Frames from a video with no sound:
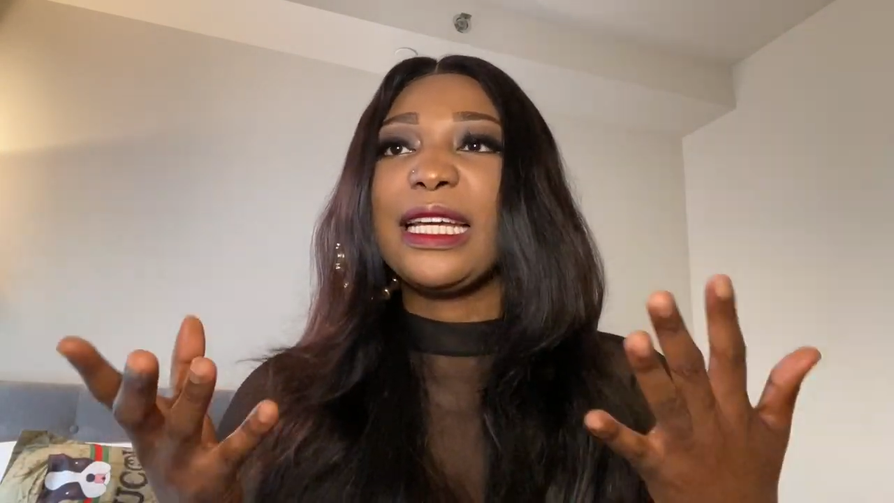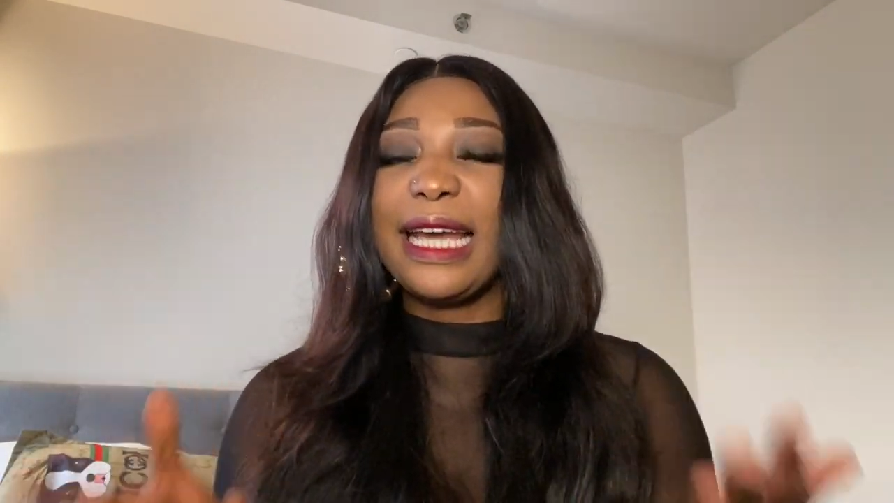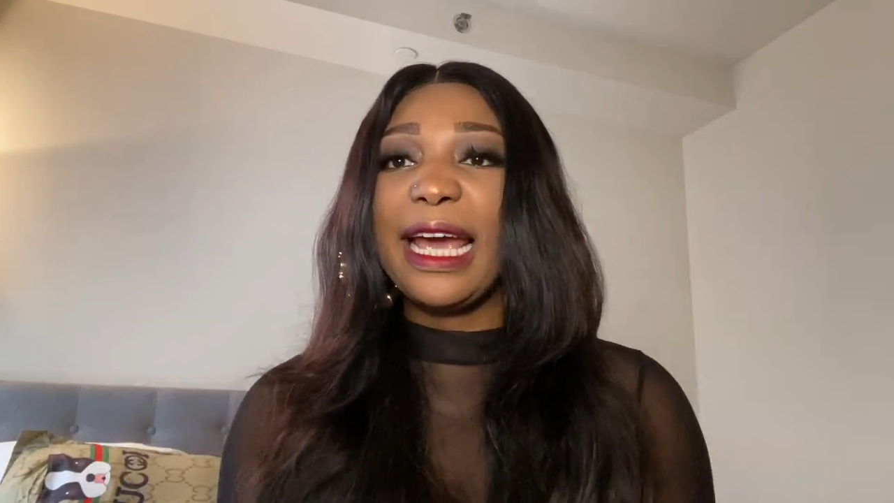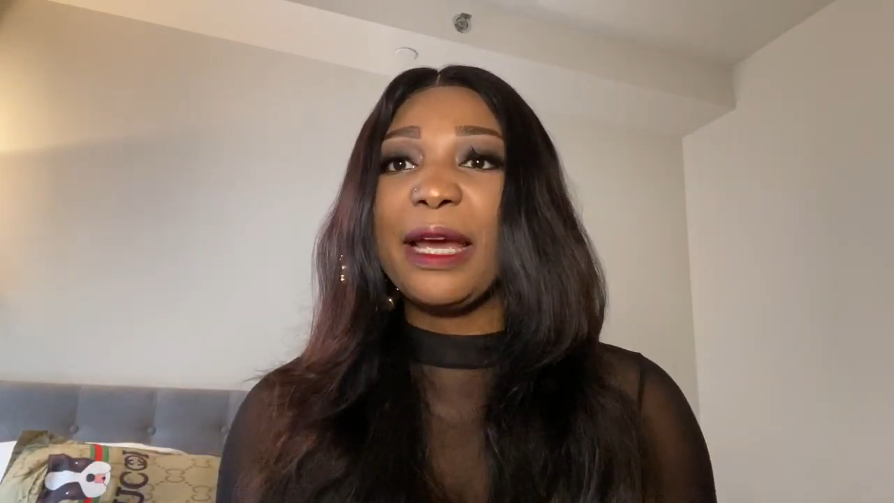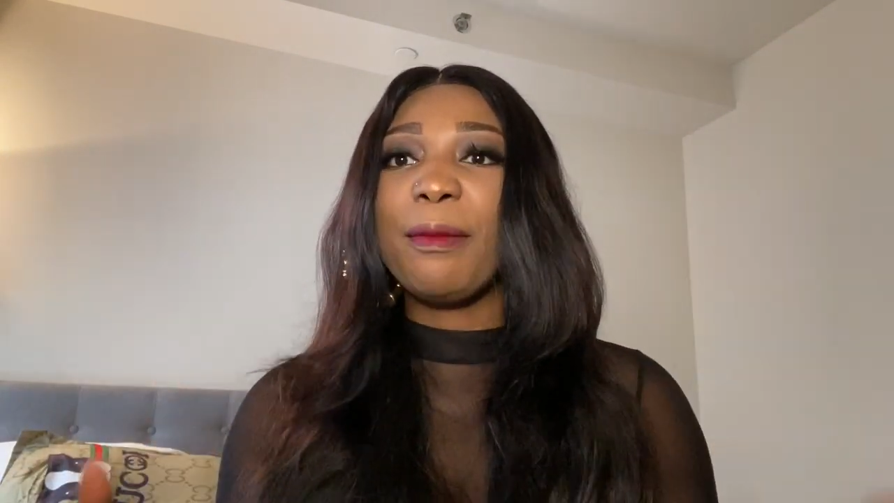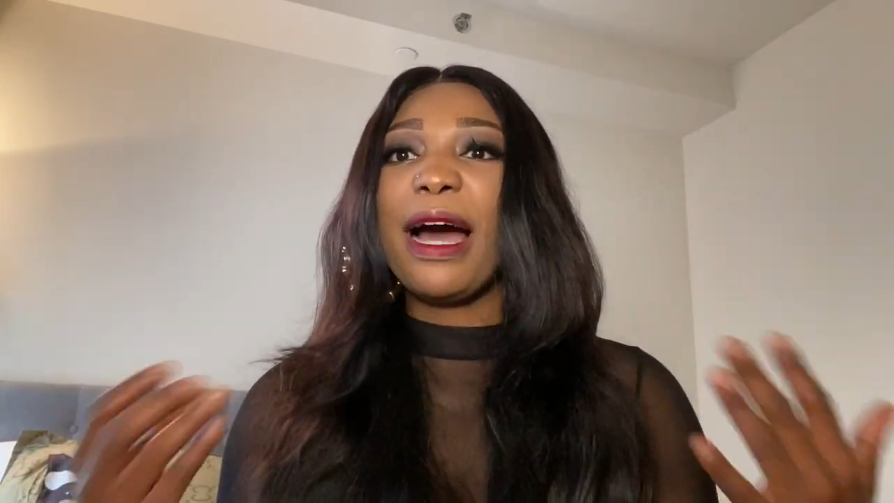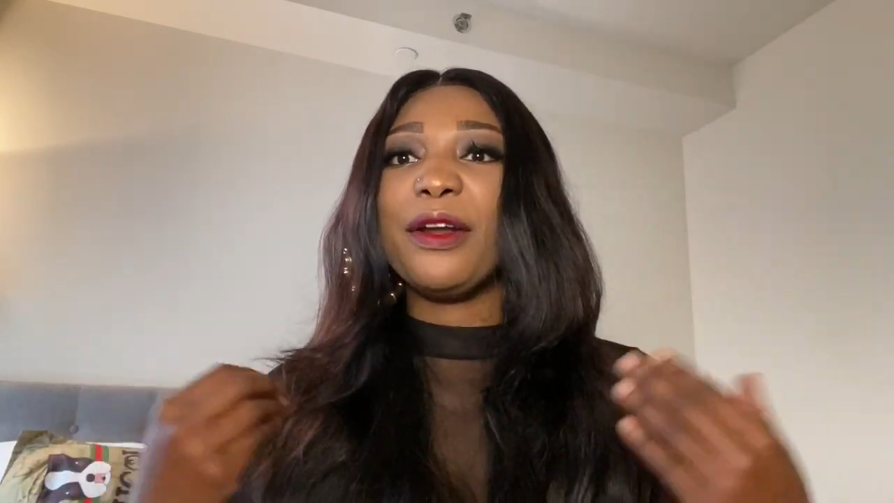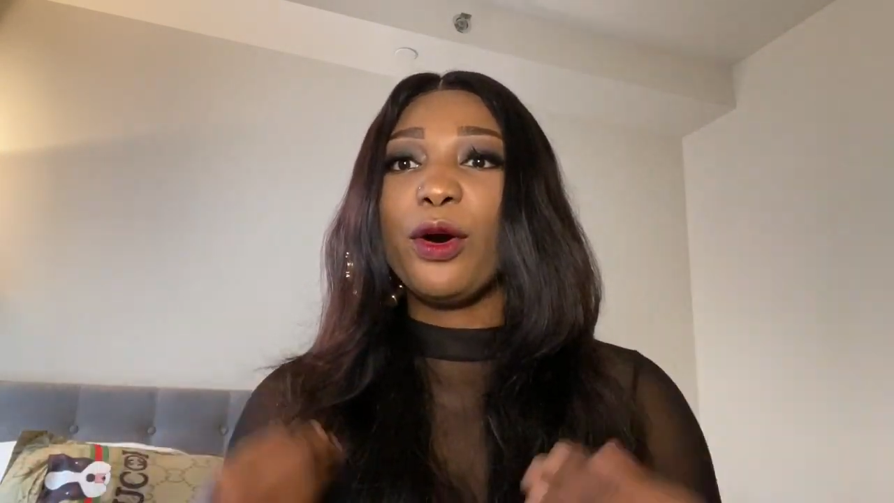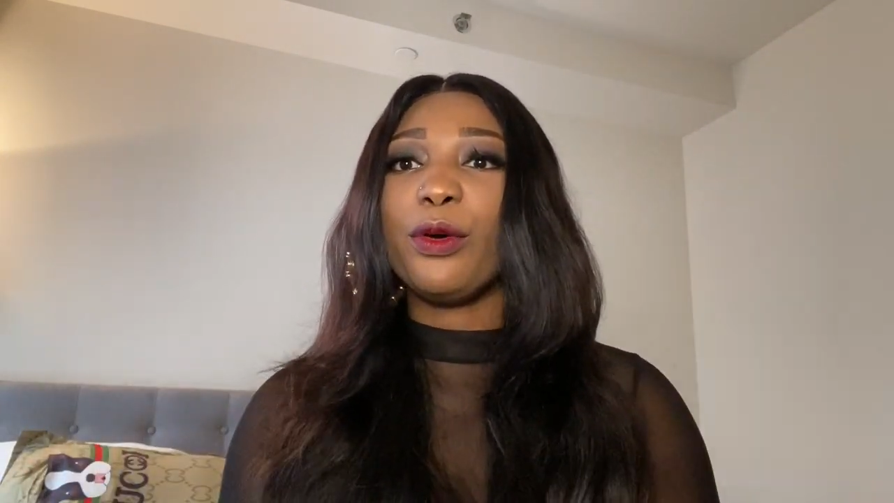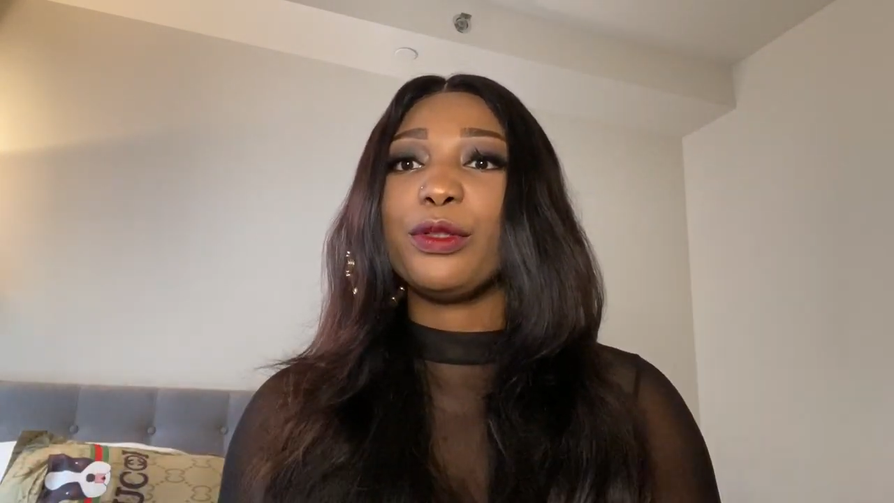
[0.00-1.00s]
Game,
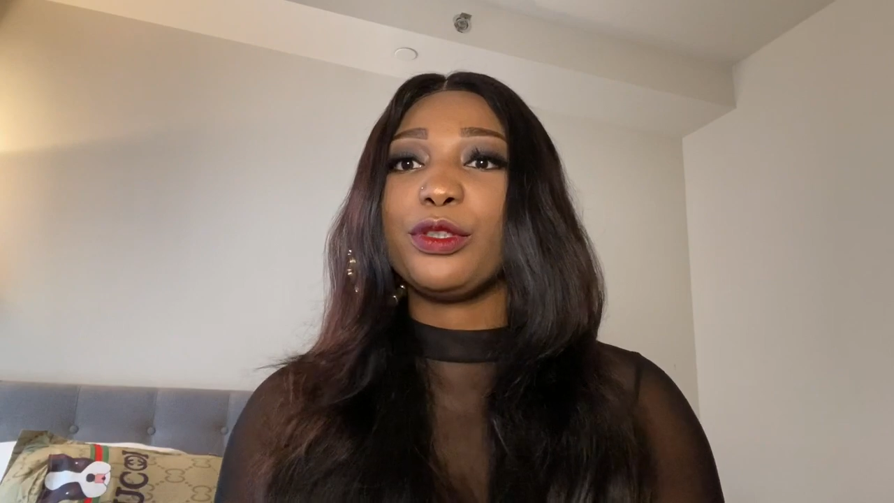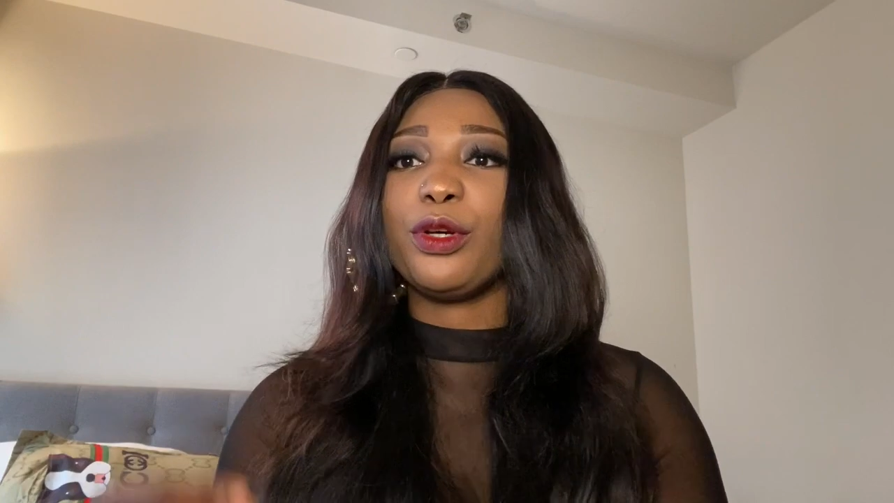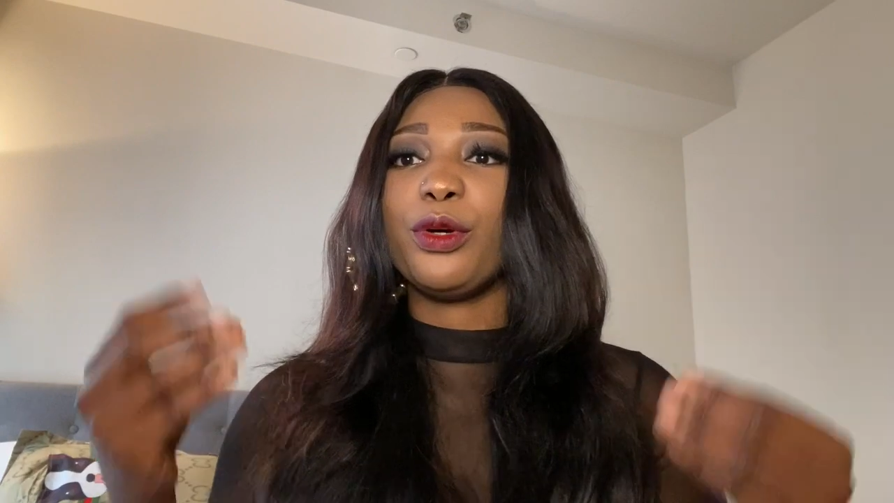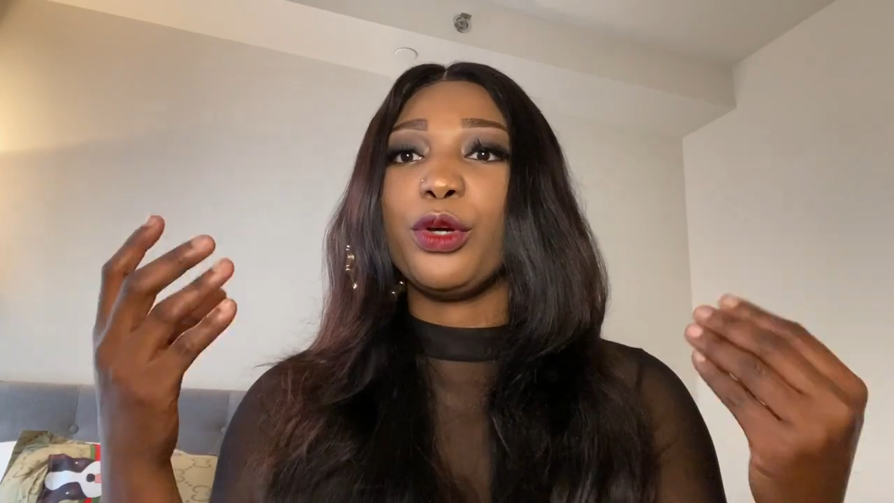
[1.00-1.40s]
and also